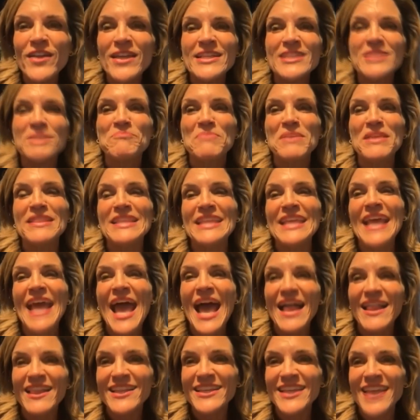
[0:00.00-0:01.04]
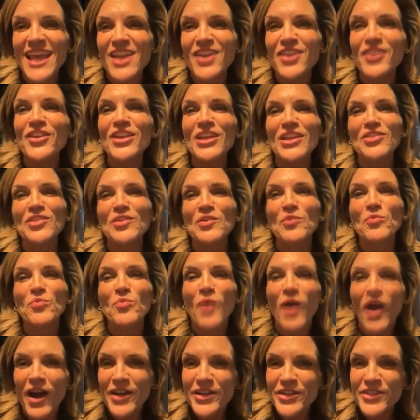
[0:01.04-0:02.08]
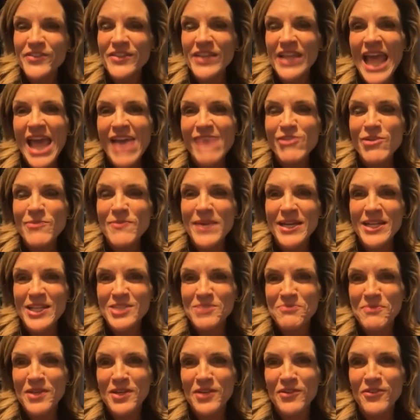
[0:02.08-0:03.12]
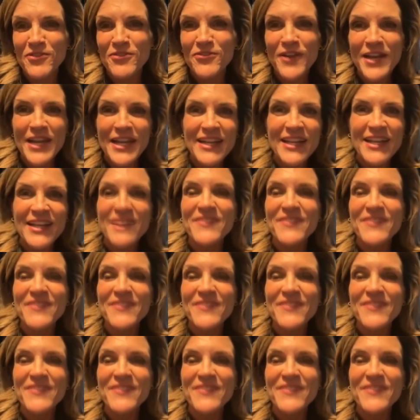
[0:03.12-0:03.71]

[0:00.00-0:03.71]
It's been the alligator in the water that everybody's been afraid